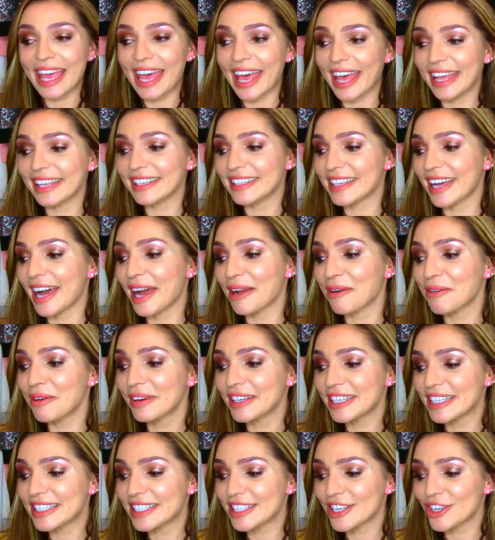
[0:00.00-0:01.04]
and I
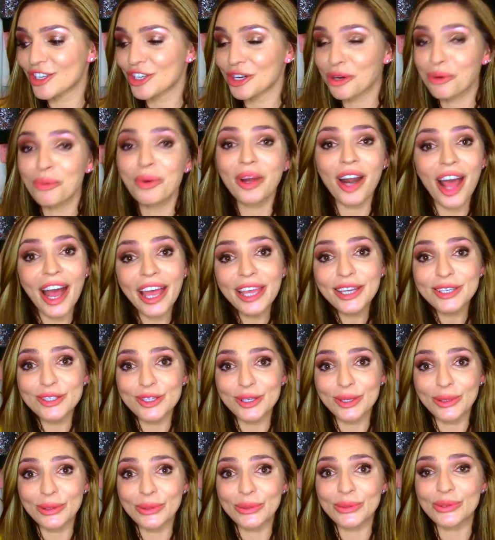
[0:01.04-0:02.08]
wanted to share what I
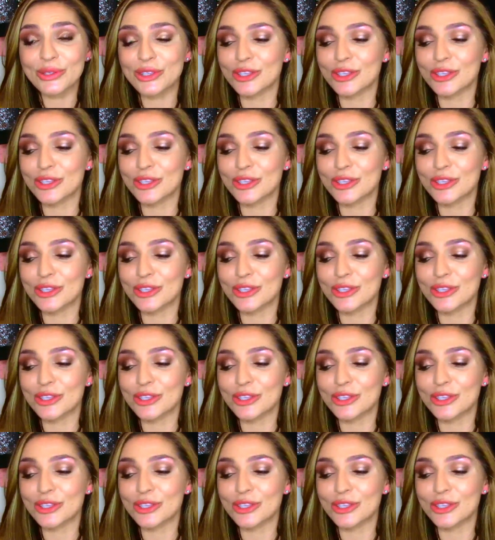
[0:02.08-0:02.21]
do.